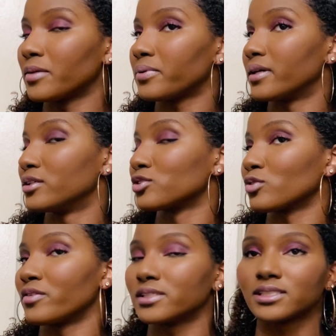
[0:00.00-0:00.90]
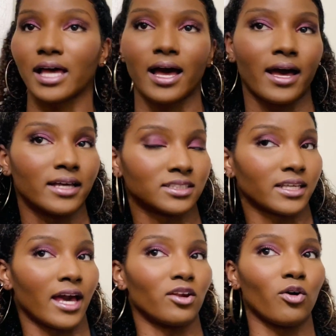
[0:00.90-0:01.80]
pins on the sides to
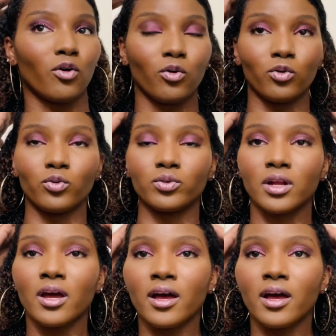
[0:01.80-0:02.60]
kind of hold